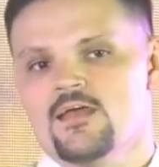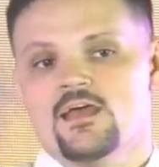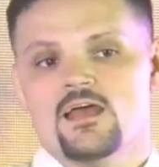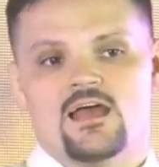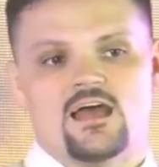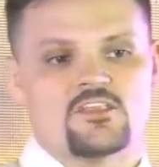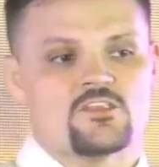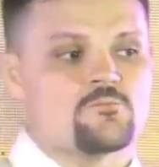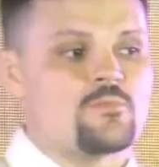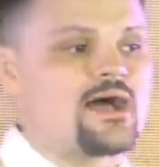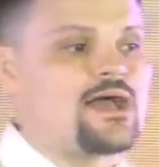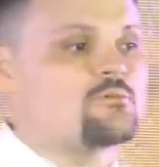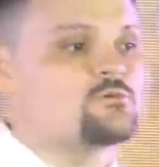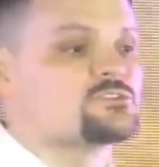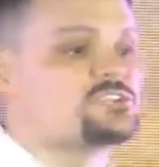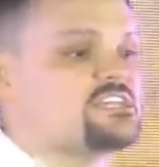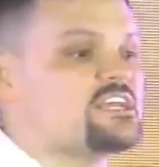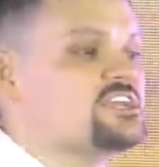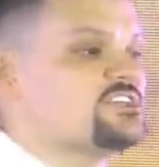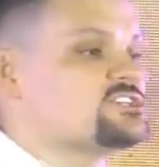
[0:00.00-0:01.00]
And the Bible
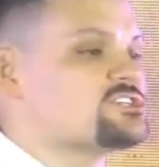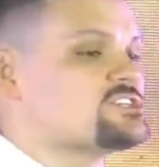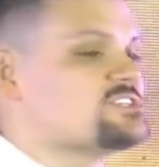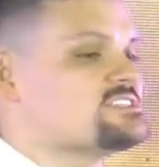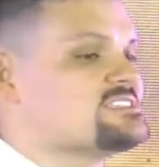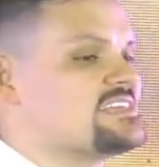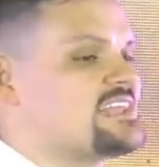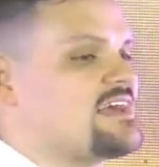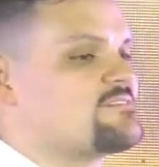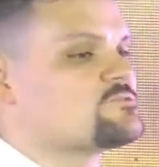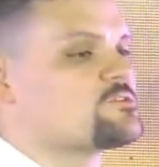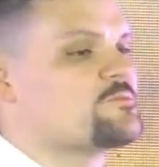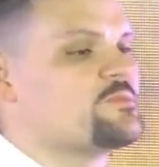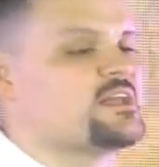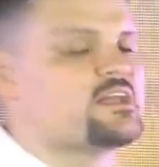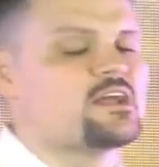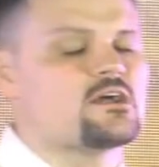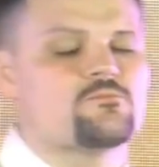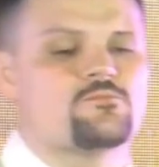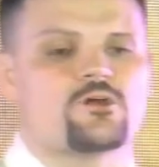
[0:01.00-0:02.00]
teaches that after
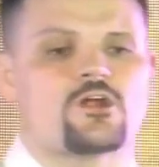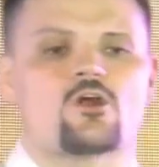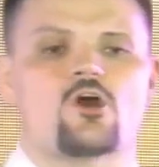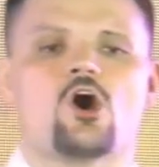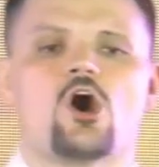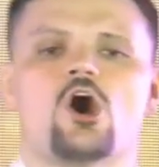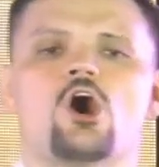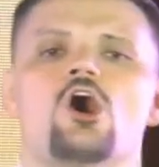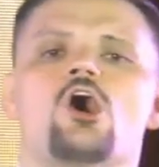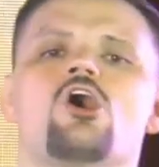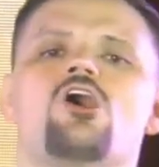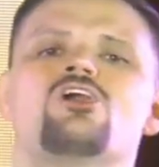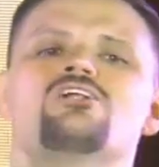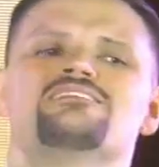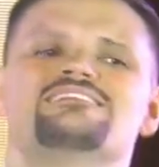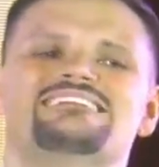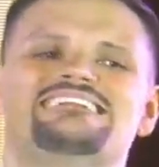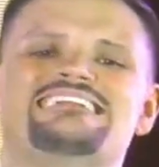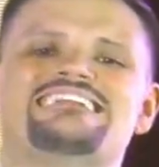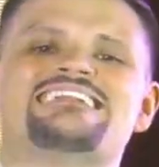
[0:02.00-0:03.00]
being up there
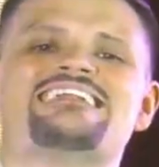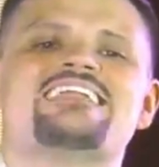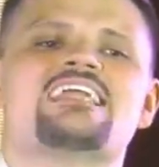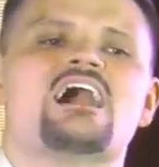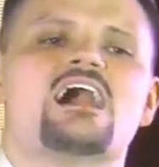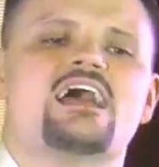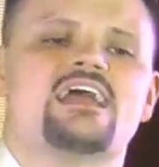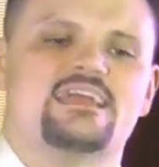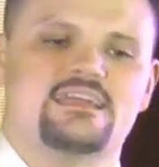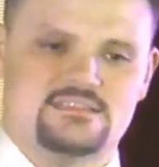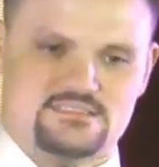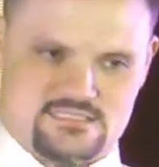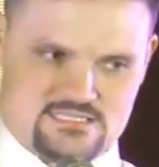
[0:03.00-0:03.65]
all night,